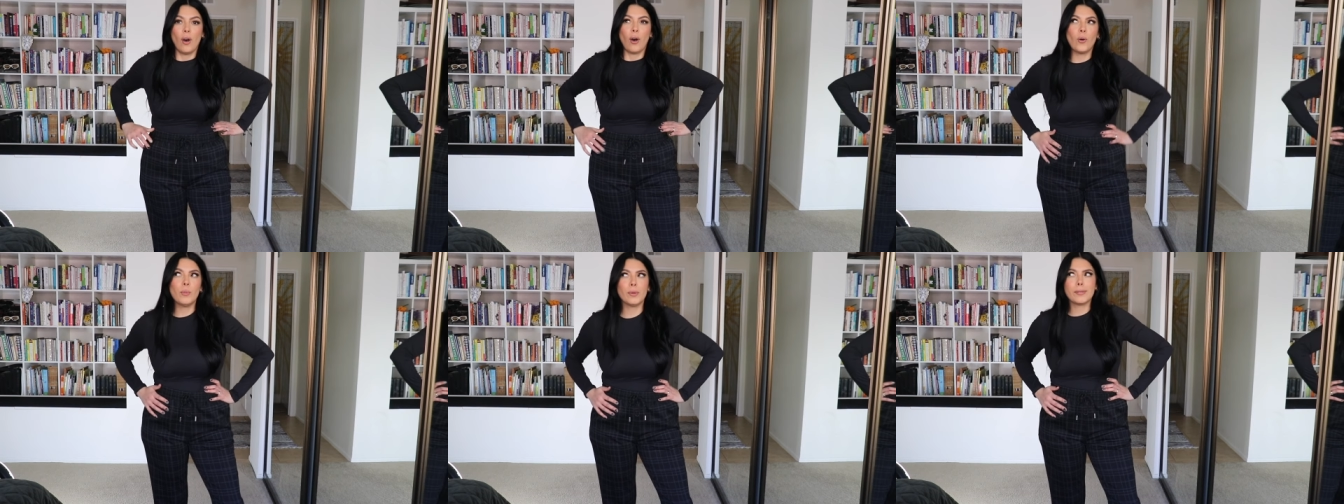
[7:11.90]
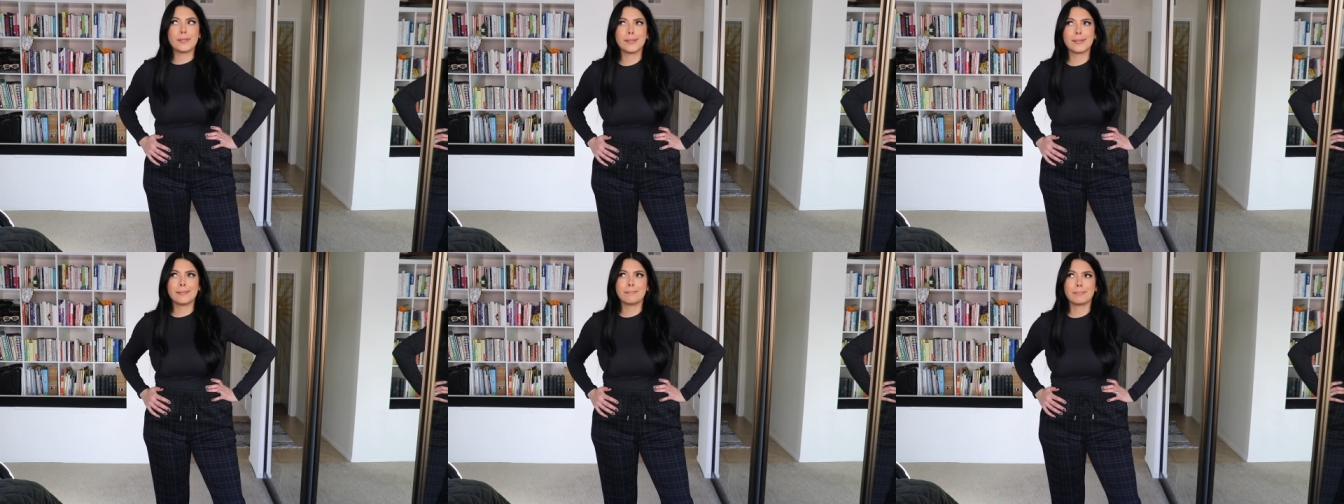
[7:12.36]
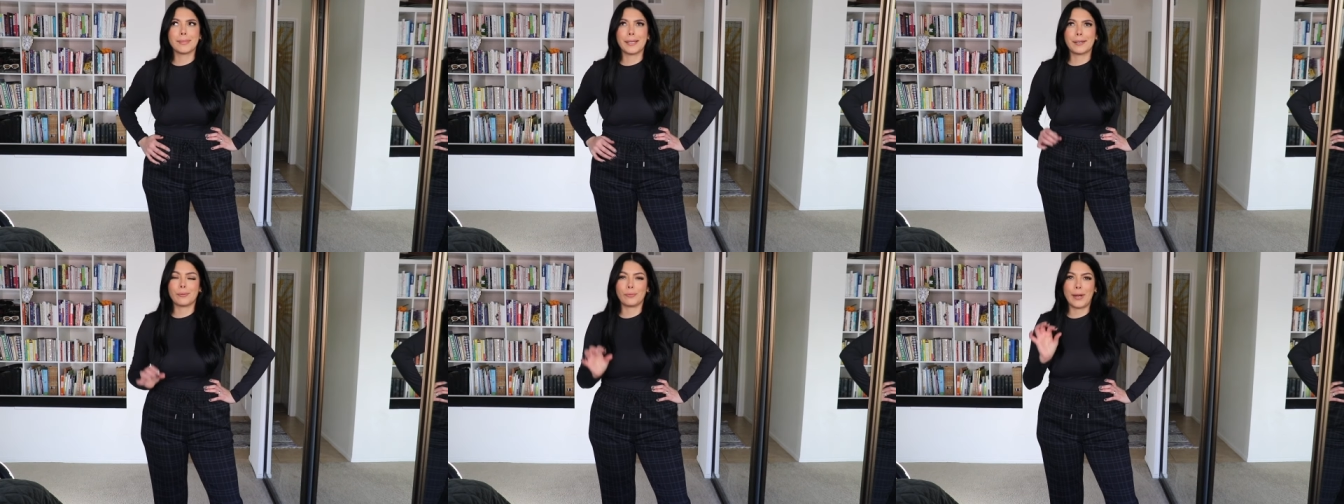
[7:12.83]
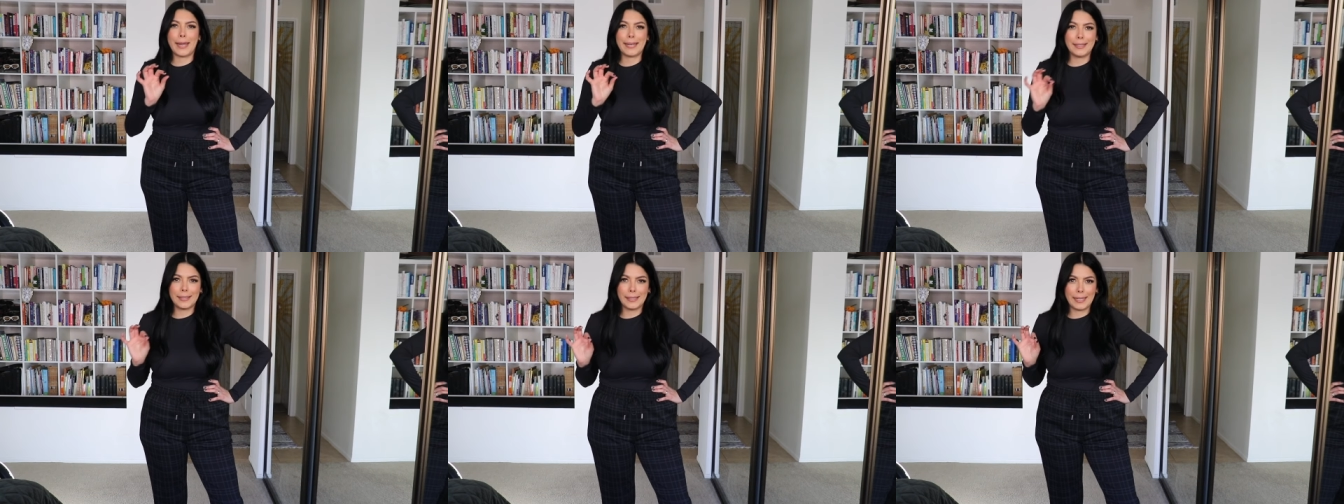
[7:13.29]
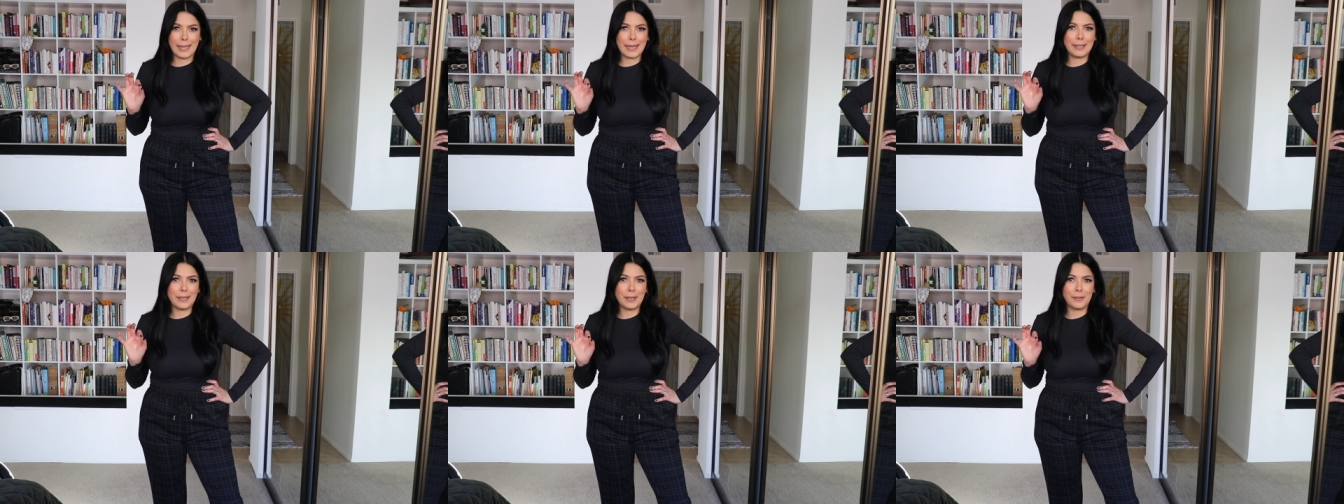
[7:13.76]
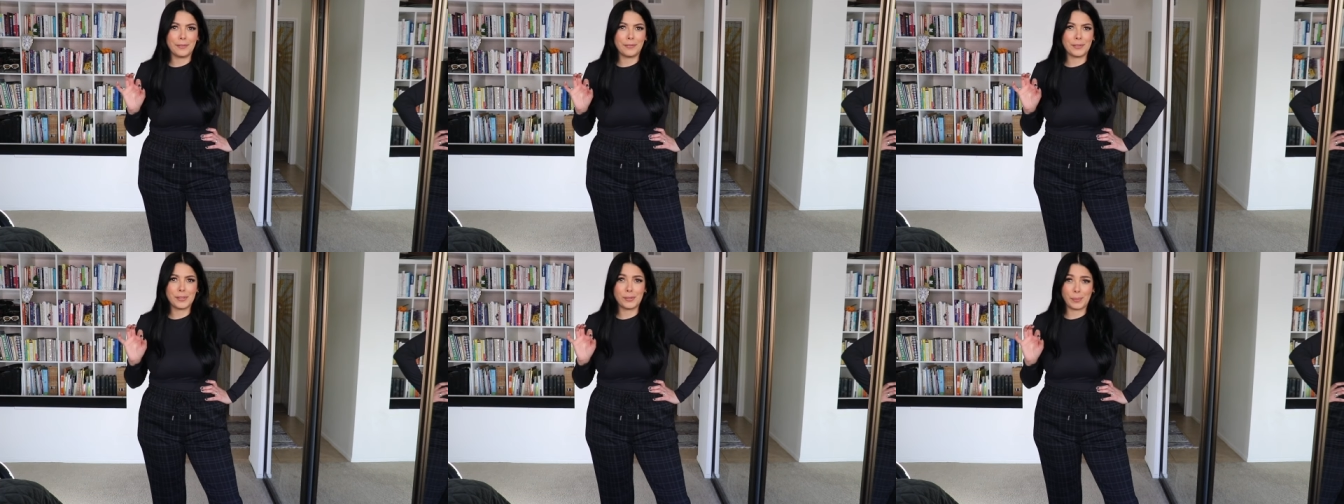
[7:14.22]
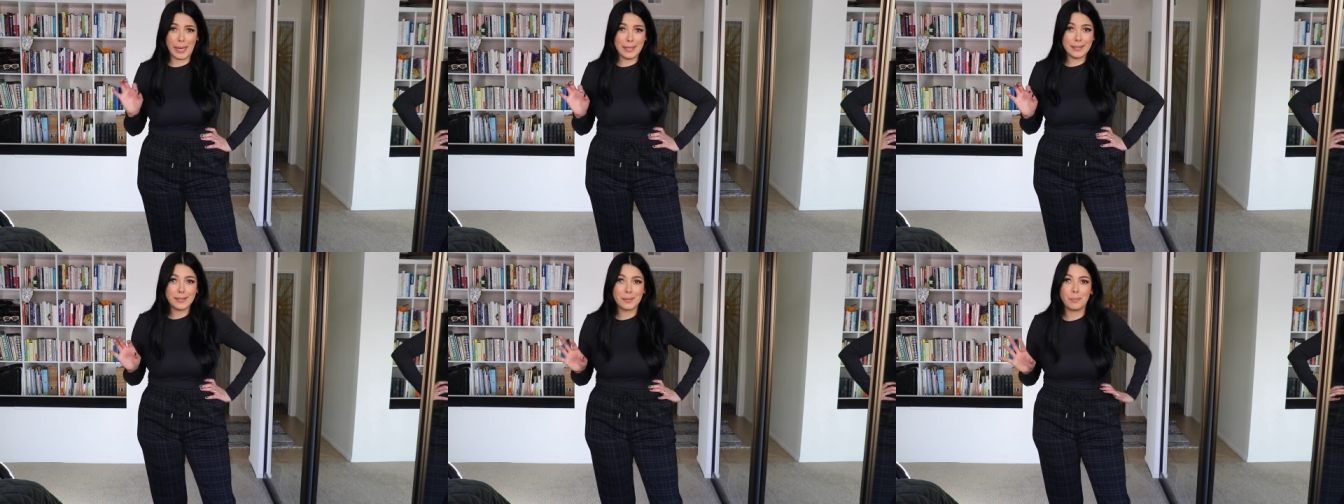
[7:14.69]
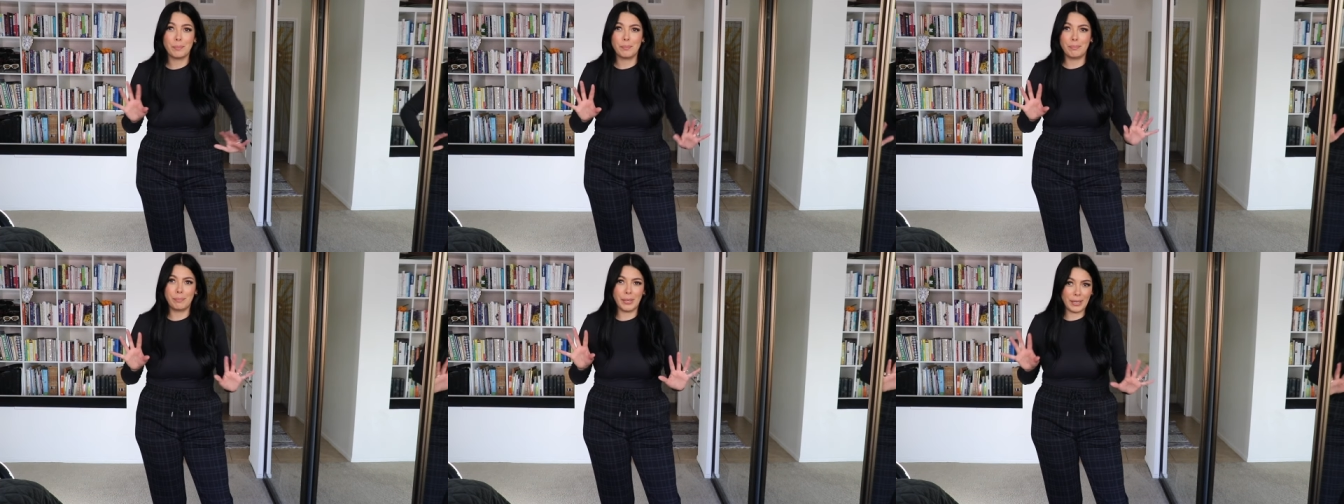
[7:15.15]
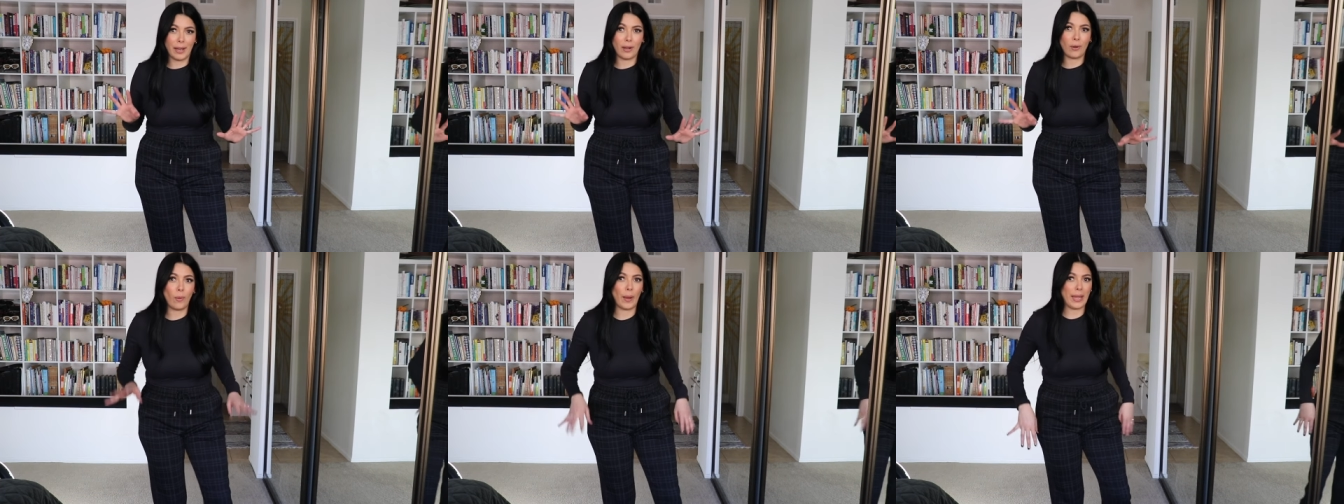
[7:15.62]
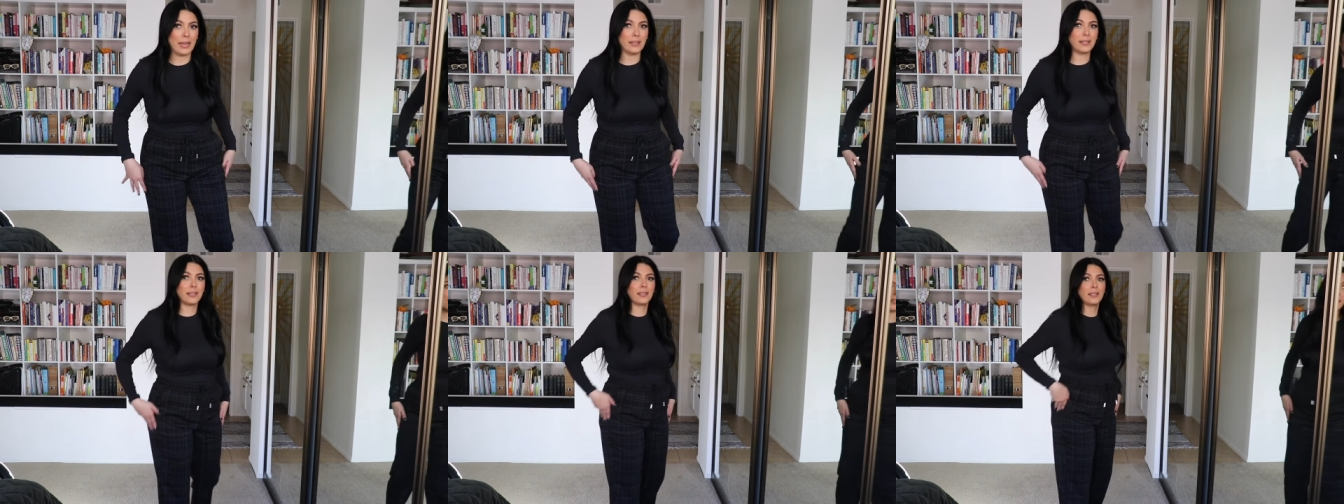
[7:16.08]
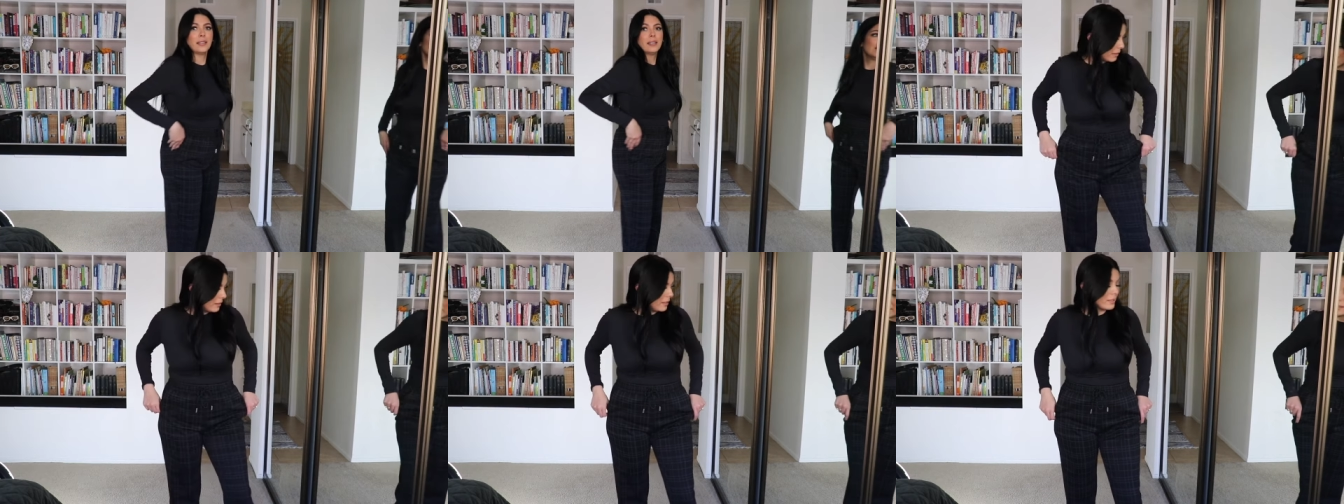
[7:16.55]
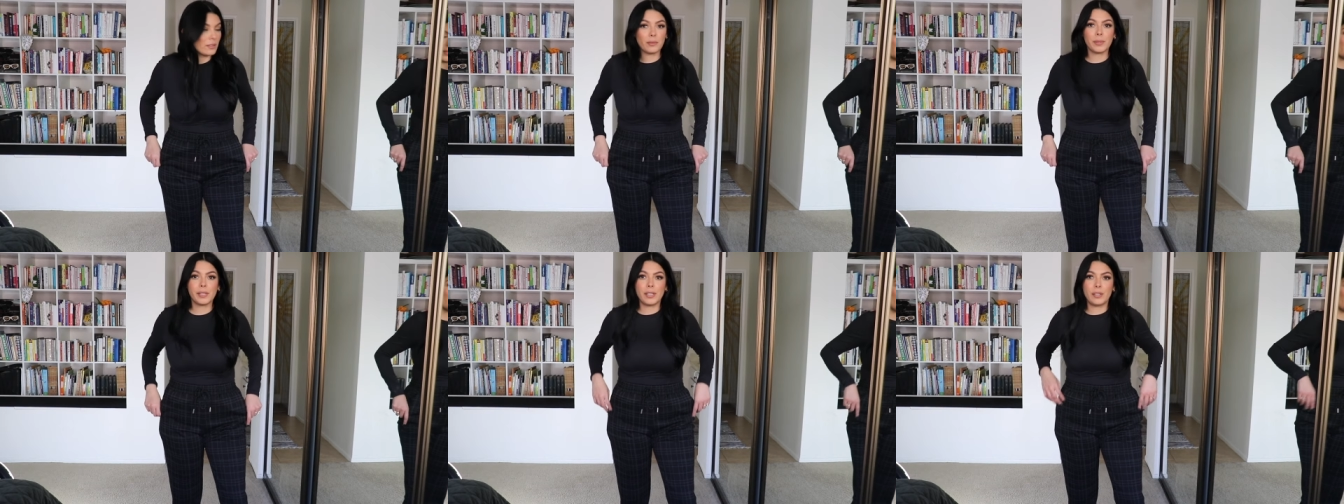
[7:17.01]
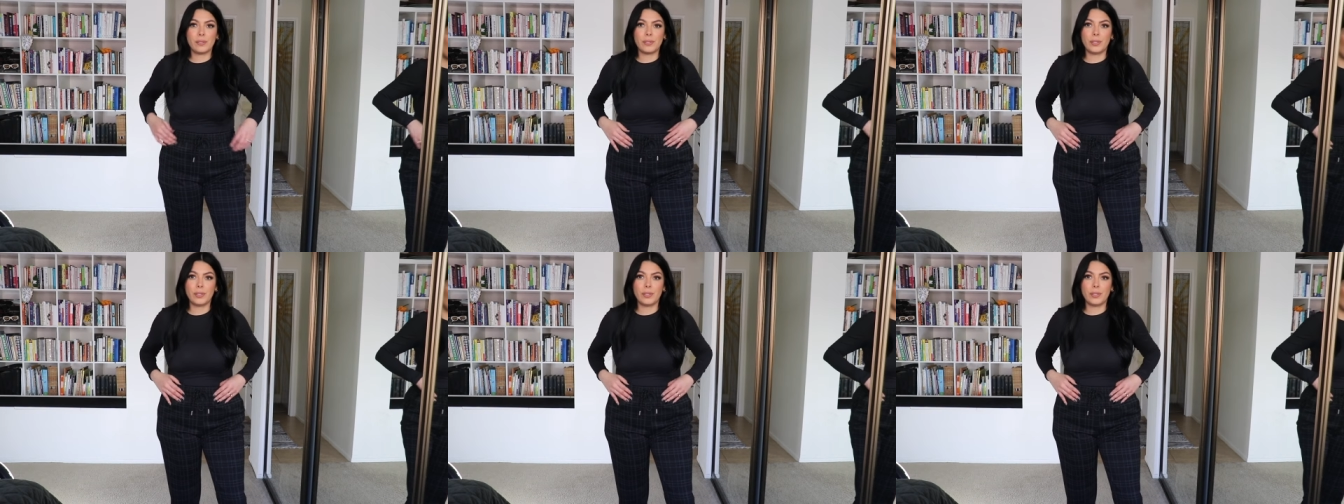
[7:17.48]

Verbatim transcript: almost like right in line of sweats, but not quite. I think these are really cute